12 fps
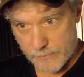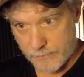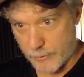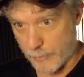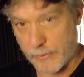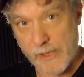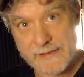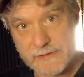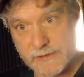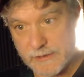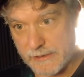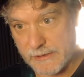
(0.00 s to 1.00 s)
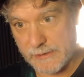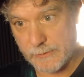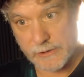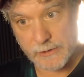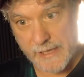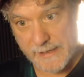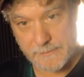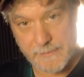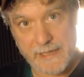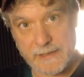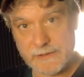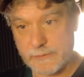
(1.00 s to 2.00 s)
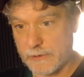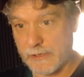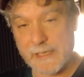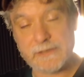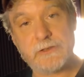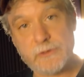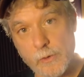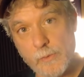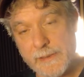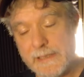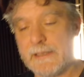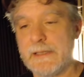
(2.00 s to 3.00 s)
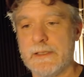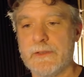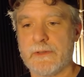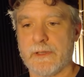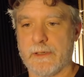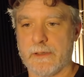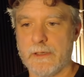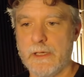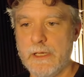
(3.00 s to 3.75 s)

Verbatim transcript: Perplexity. We could add Manus. We could add so many things there.